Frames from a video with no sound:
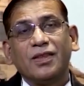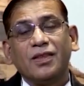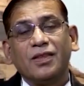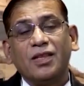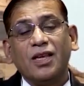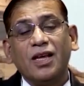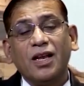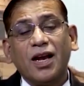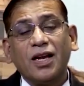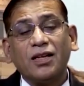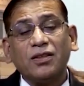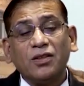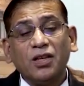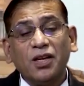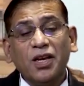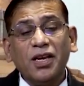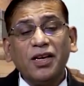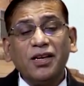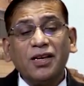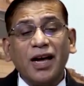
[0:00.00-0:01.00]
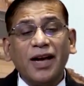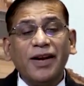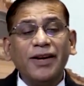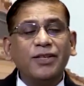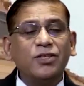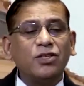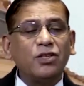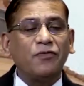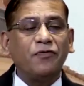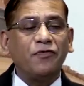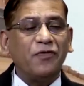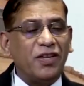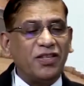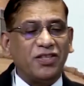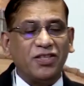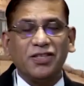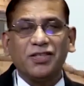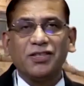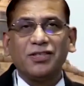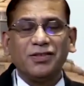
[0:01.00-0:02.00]
There are 3 kinds of
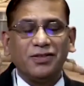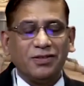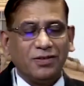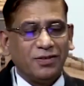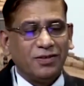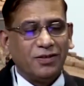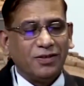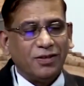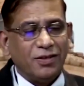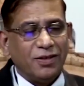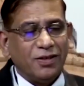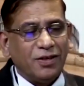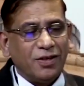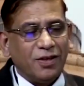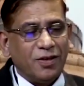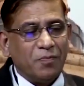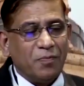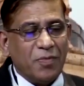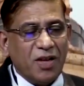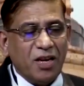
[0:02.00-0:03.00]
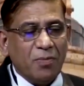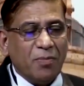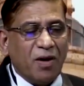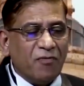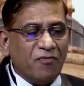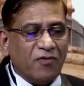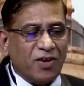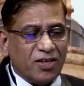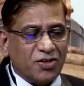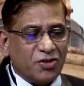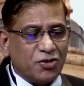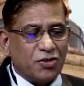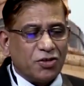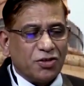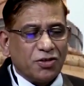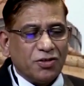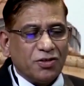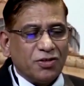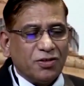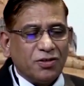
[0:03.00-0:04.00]
wages. Minimum wage.